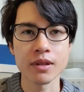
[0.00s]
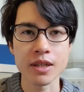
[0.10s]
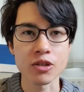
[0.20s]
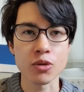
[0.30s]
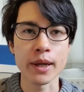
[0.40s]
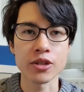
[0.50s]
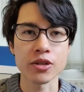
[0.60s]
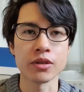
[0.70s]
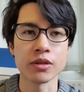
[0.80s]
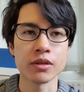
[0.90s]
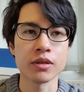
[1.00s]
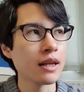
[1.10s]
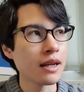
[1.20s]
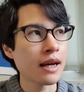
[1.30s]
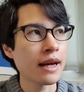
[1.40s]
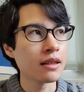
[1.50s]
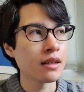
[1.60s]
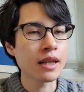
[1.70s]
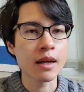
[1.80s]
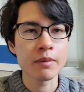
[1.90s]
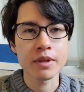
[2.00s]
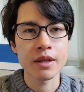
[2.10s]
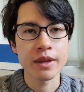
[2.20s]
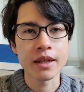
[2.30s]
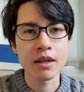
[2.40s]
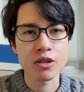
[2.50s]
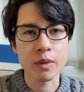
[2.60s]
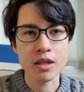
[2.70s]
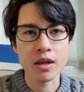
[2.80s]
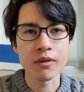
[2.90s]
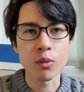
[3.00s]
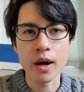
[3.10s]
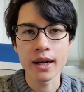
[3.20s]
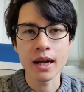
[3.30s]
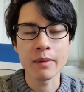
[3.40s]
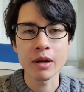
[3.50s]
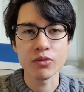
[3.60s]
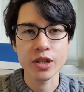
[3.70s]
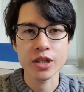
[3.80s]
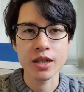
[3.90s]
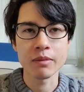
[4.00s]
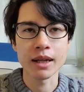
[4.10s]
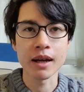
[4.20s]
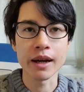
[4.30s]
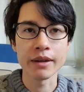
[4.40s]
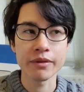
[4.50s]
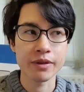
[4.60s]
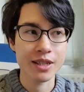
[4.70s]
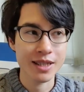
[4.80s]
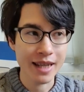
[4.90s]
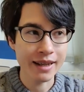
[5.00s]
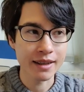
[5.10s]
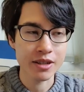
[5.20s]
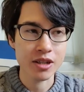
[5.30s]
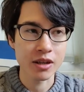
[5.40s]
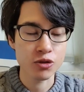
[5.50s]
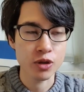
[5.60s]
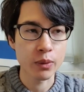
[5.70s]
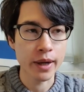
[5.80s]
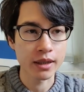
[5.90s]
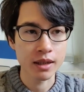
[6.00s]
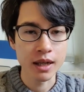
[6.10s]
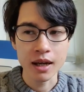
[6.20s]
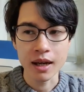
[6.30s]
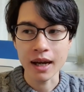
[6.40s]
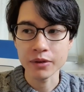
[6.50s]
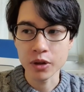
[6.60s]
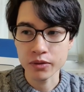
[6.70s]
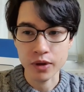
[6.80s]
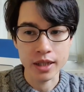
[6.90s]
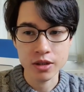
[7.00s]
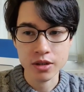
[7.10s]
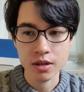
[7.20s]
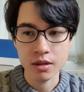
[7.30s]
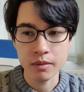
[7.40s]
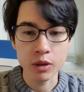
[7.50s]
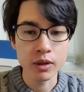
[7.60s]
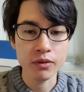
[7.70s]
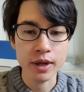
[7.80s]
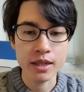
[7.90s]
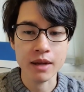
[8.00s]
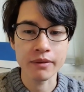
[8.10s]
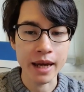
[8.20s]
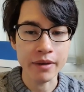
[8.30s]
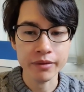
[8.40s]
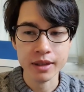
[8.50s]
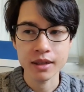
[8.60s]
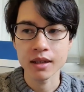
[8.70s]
situation. And I kept thinking to myself, why am I risking my life staying in this country when I have no friends? My only friends have left.